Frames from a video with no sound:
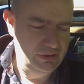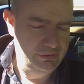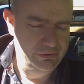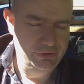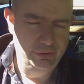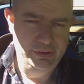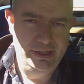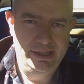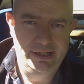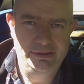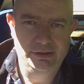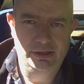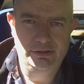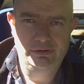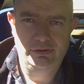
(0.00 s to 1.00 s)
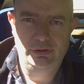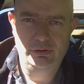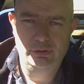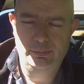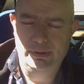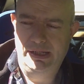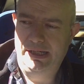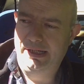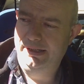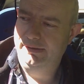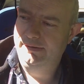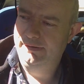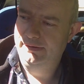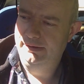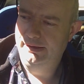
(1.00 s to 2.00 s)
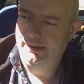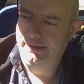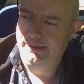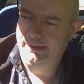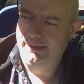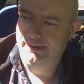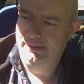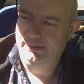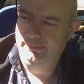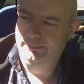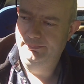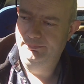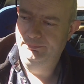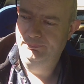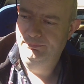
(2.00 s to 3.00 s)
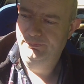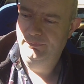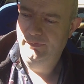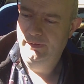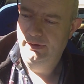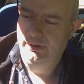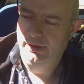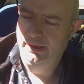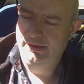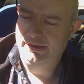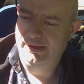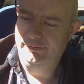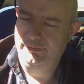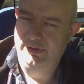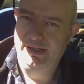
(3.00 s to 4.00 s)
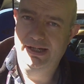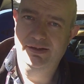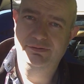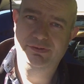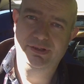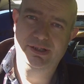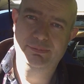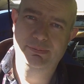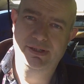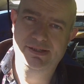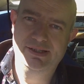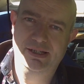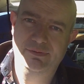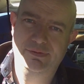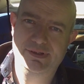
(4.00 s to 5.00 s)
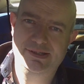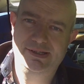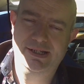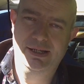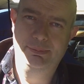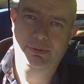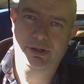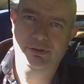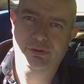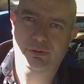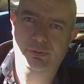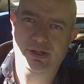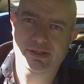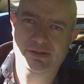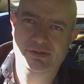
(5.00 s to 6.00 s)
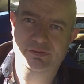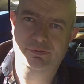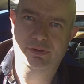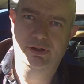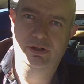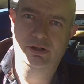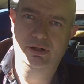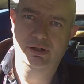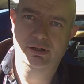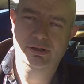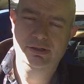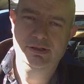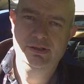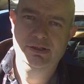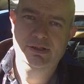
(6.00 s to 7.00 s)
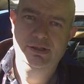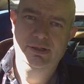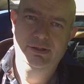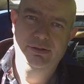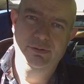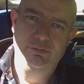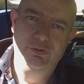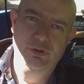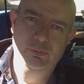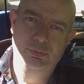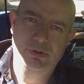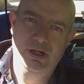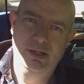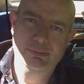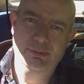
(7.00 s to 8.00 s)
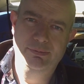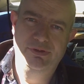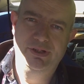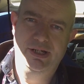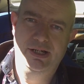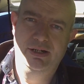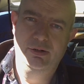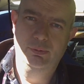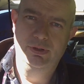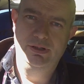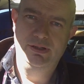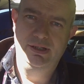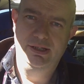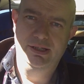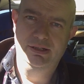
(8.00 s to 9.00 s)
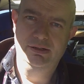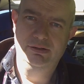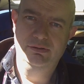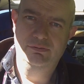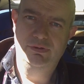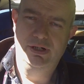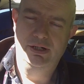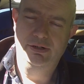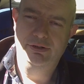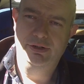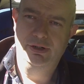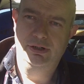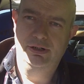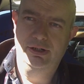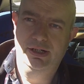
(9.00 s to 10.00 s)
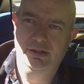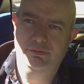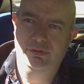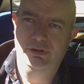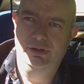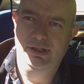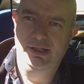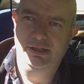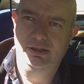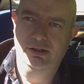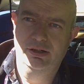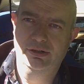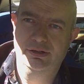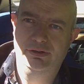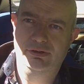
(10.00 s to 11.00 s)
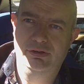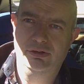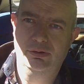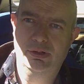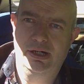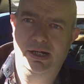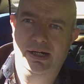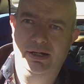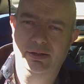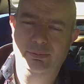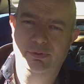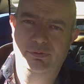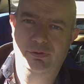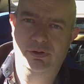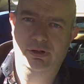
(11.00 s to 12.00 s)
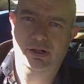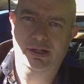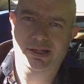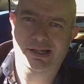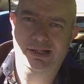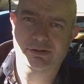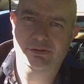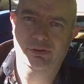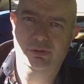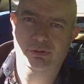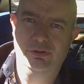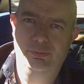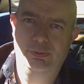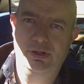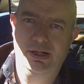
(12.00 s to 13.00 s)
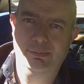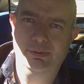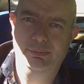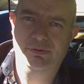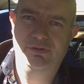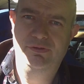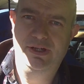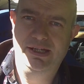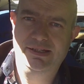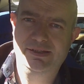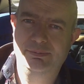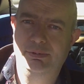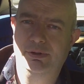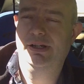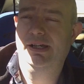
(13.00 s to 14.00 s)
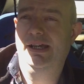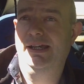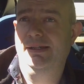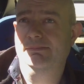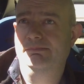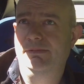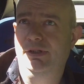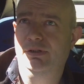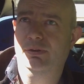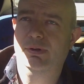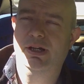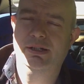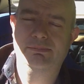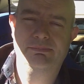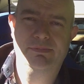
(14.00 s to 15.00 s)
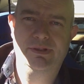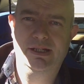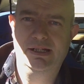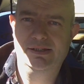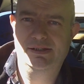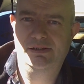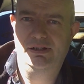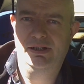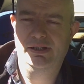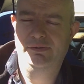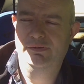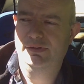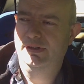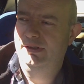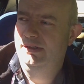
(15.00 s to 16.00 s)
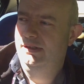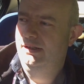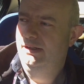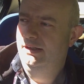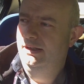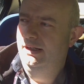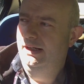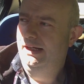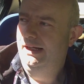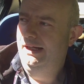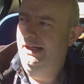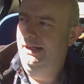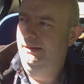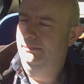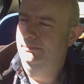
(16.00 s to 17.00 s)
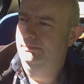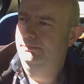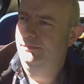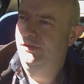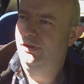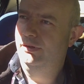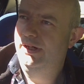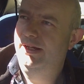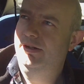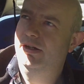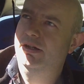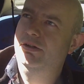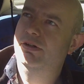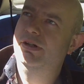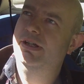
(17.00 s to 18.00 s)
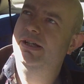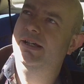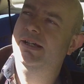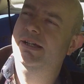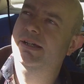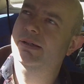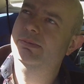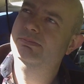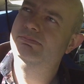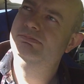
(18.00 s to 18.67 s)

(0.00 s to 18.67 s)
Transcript: So yeah, not too bad. I definitely have to give myself a slap on the wrist for the few problems there with the inverter and for leaning on it too hard before I had those problems fixed. hey, you know what? That's life. So alright, I'm gonna